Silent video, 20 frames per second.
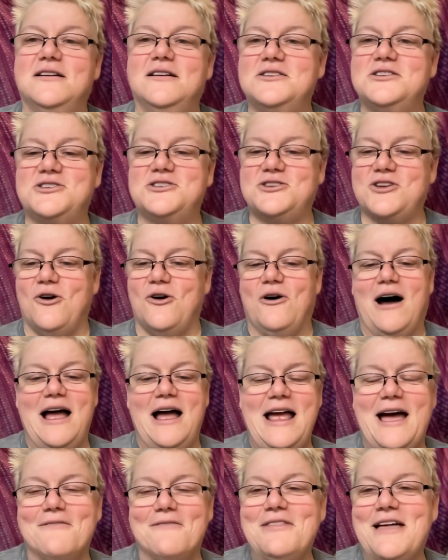So
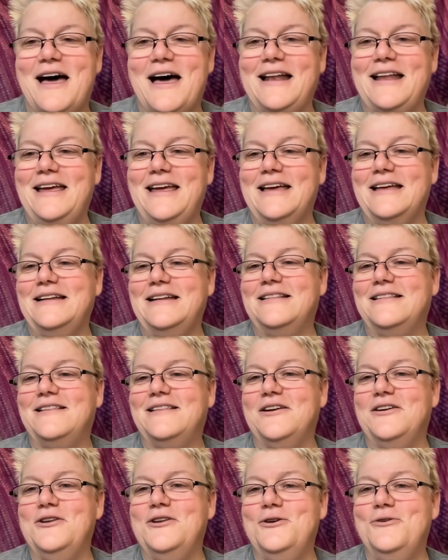I have that in
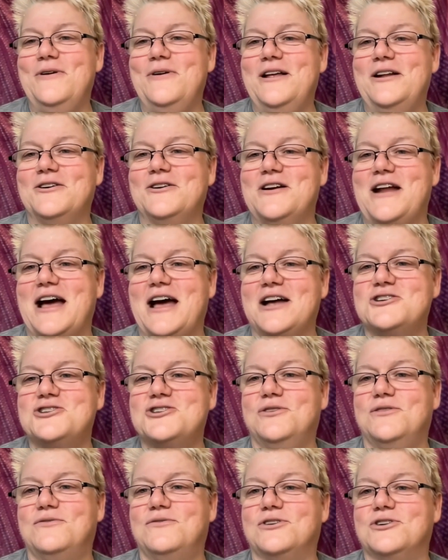the new
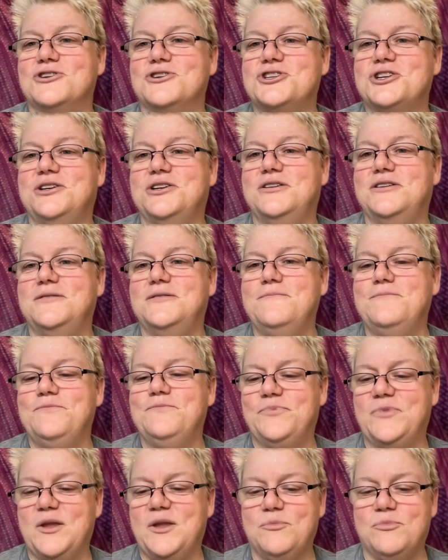international version
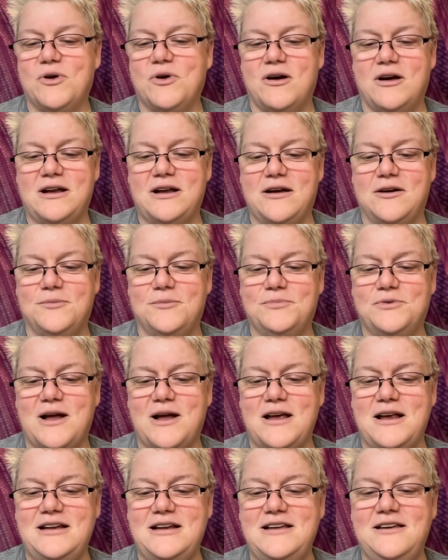brought up
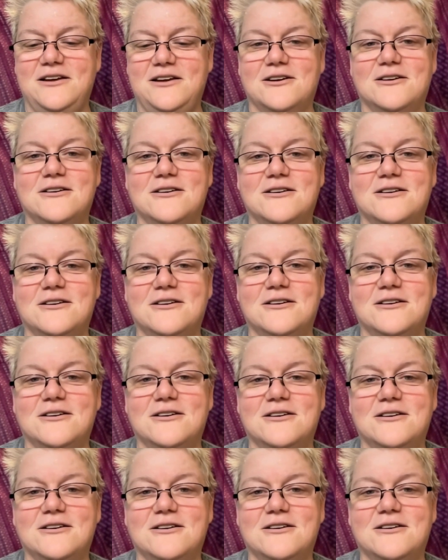right here.
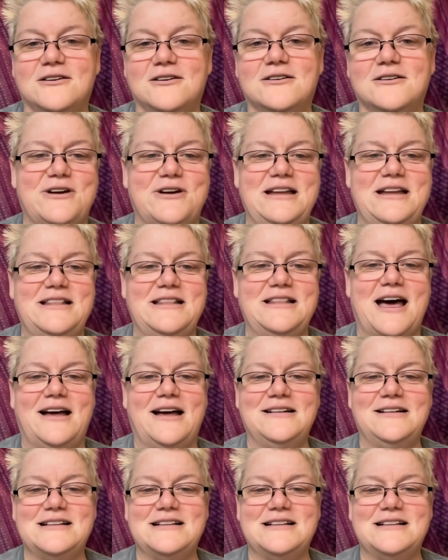So let's read that.